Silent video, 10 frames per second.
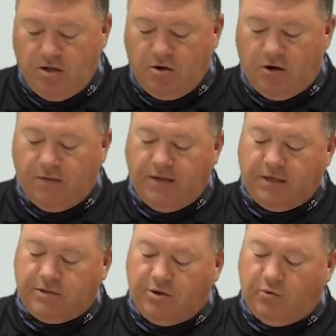On
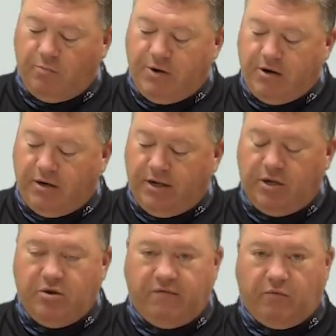this, on a repair kit,
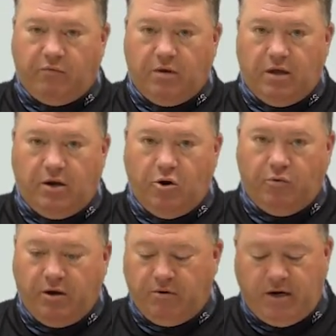you have an
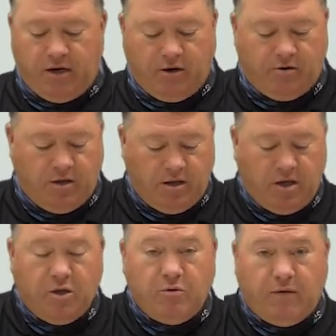O-ring right here.
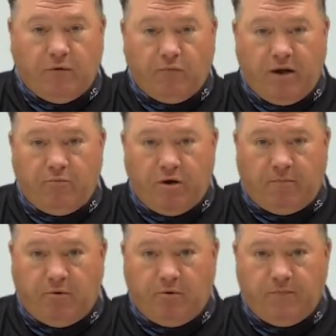You have the red
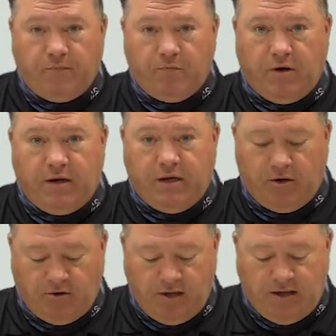rubber right
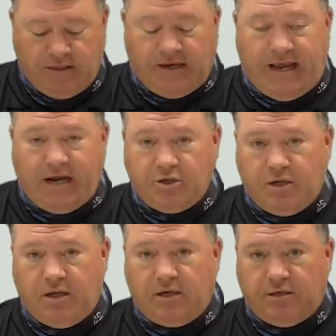here that
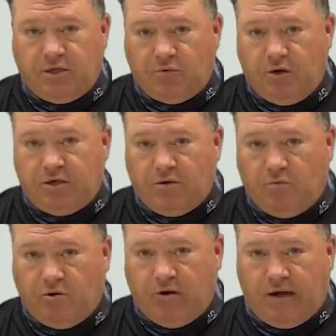actually, in a situation
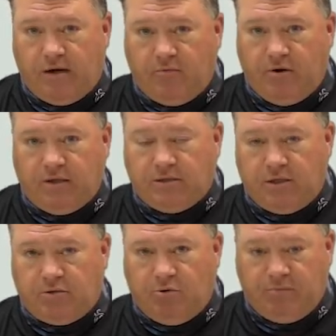where you're out in a
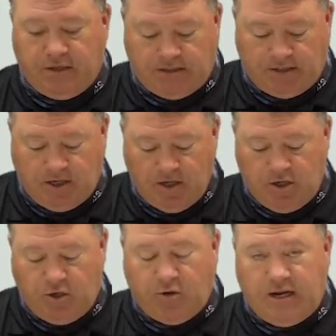residence or a business,
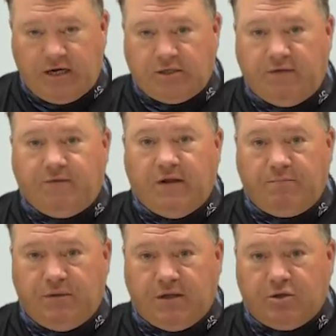you can actually
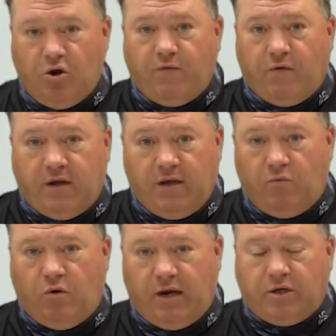flip this over and get
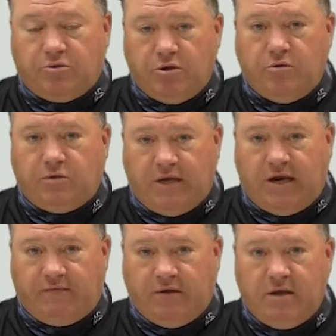one extra use
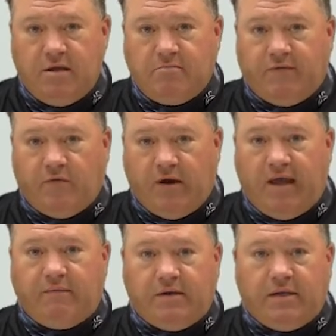out of it before
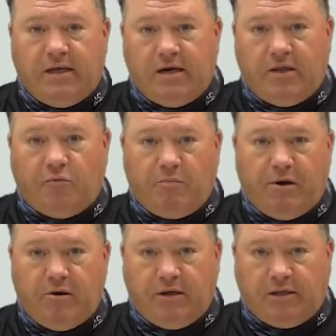having to get another
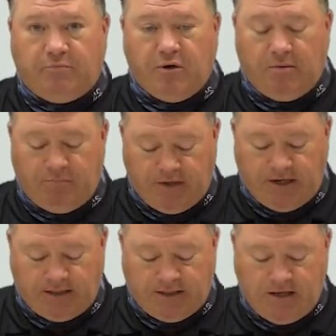repair kit to put in
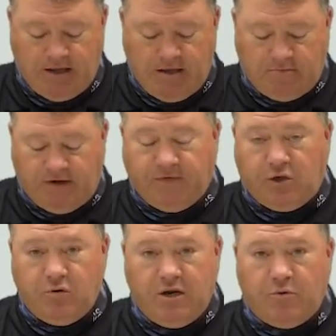place. But if you
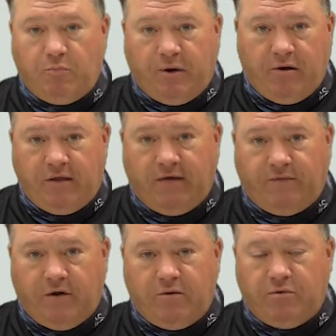do need to repair that
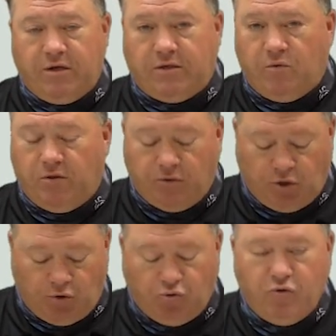for any reason, whether there's
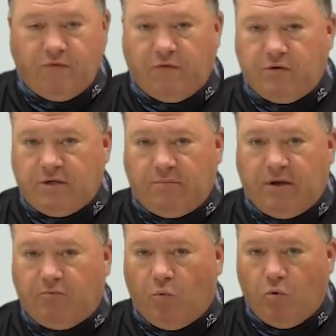a groove or there's
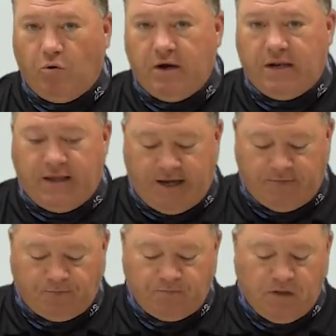something wore into
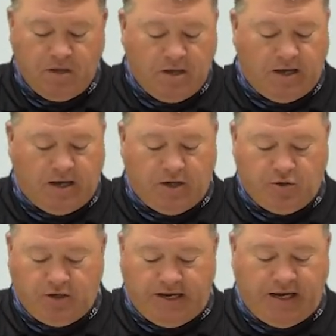that,
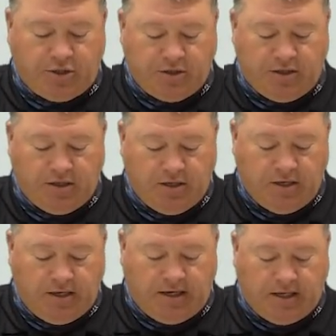you can actually
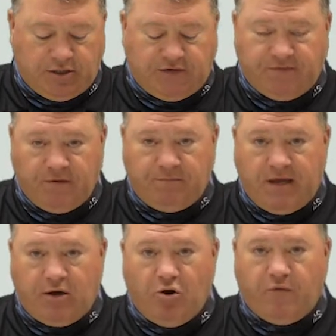just flip
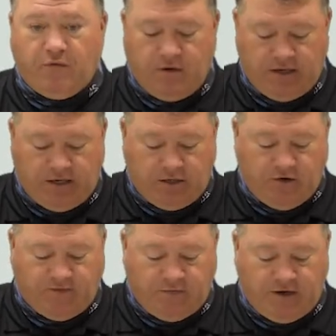that over and
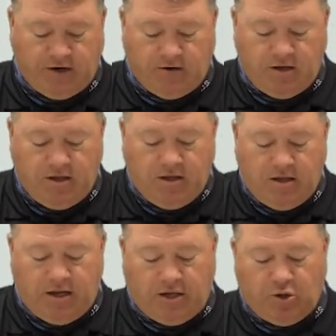go from there,
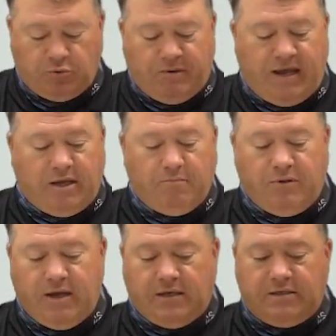and it goes back in
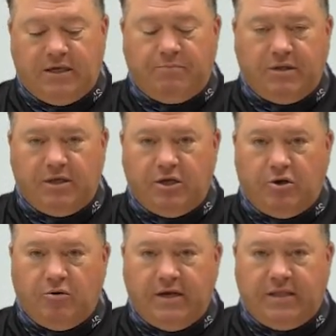place. Typically, you
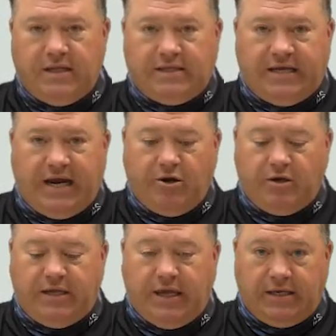don't need the entire
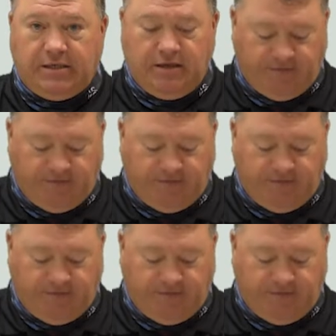kit.